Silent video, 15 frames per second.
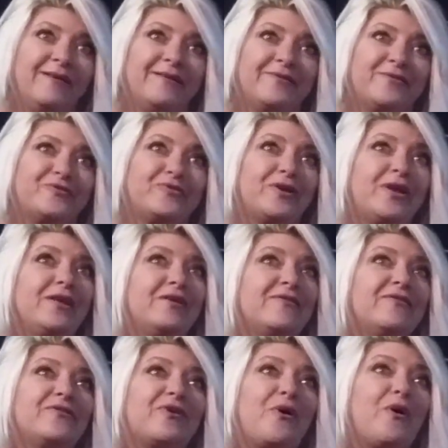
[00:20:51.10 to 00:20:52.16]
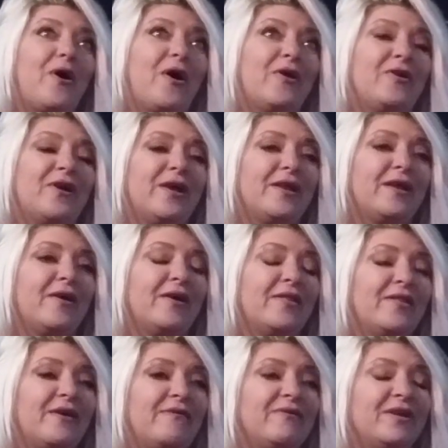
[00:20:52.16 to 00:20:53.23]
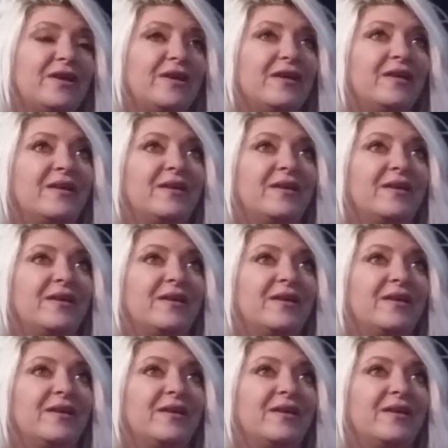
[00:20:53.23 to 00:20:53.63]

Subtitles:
It's raining so hard right now. I love it.